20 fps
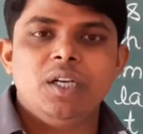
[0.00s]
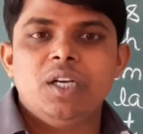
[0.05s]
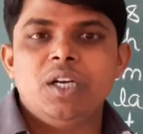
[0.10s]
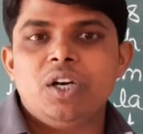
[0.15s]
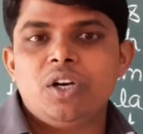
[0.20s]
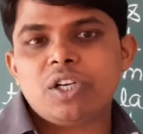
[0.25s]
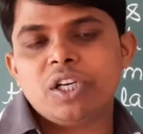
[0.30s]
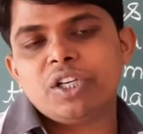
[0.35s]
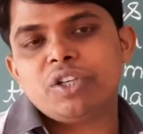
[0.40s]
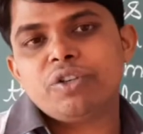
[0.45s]

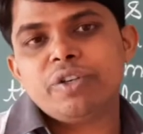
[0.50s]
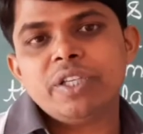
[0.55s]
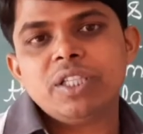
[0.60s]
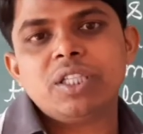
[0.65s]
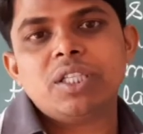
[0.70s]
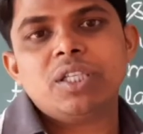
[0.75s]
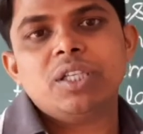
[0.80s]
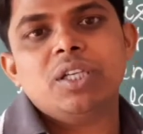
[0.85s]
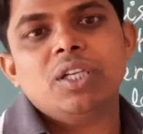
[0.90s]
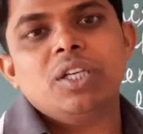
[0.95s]
Okay,
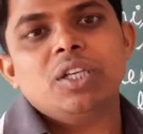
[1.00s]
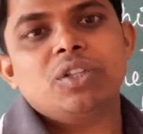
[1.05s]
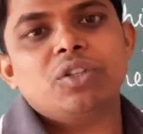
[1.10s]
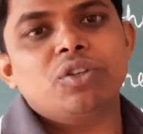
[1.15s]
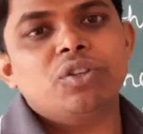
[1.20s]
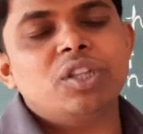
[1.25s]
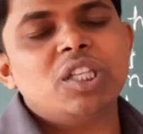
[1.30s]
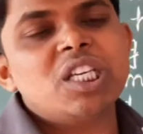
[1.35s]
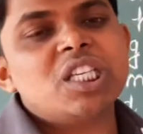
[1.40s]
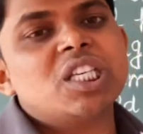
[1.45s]
students,
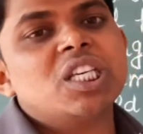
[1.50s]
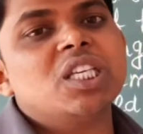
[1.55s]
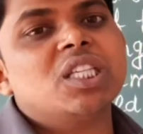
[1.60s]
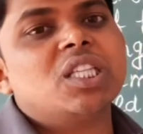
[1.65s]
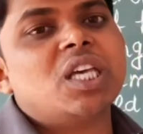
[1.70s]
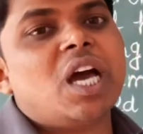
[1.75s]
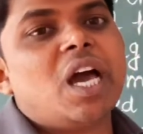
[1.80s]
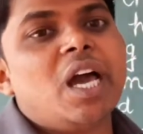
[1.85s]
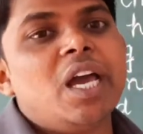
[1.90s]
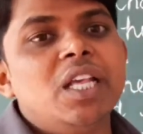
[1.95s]
so this
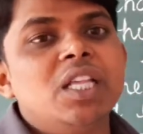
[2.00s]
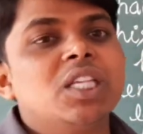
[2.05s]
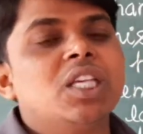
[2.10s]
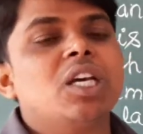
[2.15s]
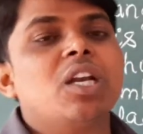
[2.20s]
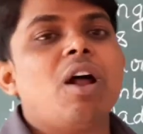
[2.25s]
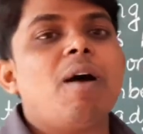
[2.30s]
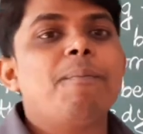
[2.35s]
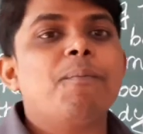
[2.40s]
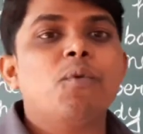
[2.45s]
is the
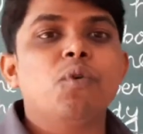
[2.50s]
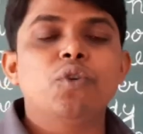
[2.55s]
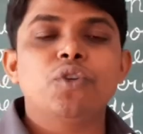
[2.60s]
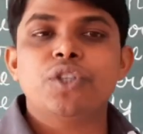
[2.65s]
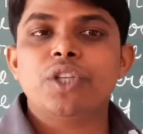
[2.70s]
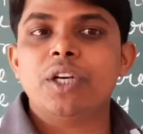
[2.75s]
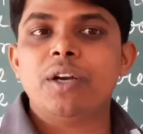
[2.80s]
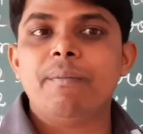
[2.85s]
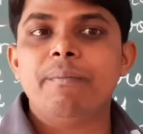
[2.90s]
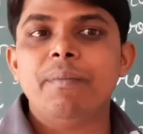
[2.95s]
answer of
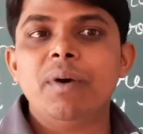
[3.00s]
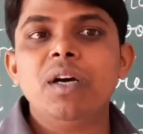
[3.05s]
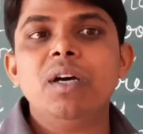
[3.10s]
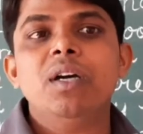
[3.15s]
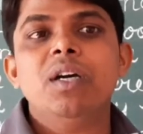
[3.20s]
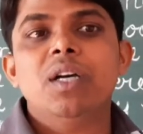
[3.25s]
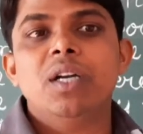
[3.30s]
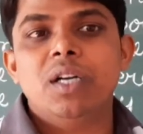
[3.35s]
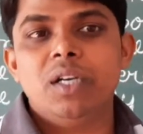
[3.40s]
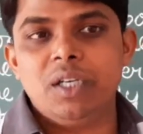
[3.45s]
question
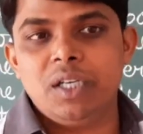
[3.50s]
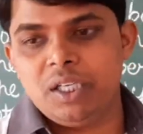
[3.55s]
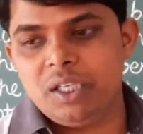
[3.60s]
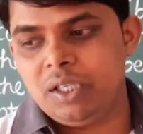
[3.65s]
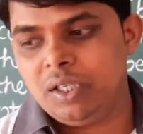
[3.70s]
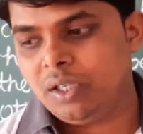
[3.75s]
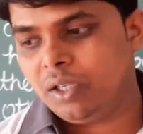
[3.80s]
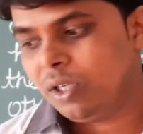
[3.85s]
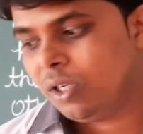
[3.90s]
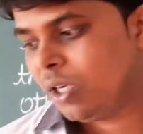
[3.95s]
number
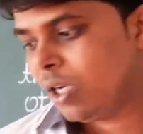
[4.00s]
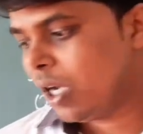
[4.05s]
D.